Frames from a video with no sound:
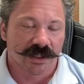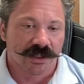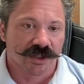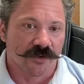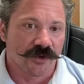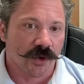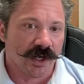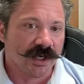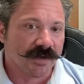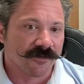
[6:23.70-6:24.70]
So if you're
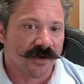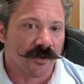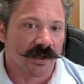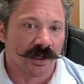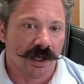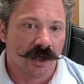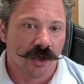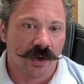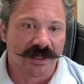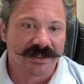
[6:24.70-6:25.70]
in it very
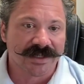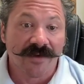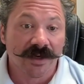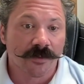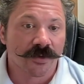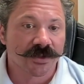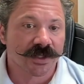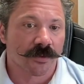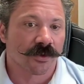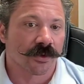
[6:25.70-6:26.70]
low at
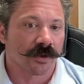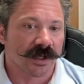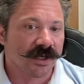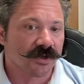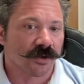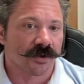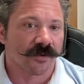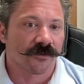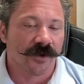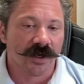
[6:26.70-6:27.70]
70% with your lender on the
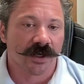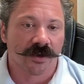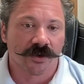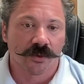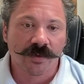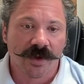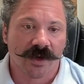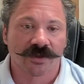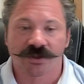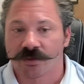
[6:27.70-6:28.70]
front end on the
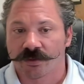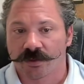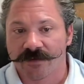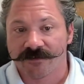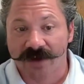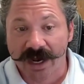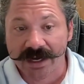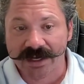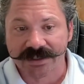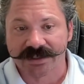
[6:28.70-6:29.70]
repairs, and you're
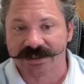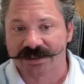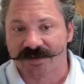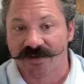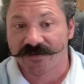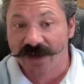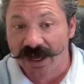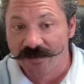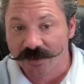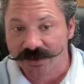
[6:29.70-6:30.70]
refinancing at
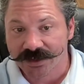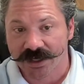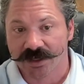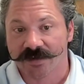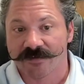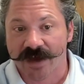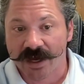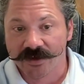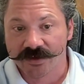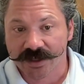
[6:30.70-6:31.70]
75%, and the
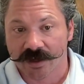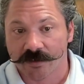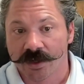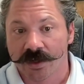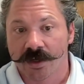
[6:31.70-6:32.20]
values come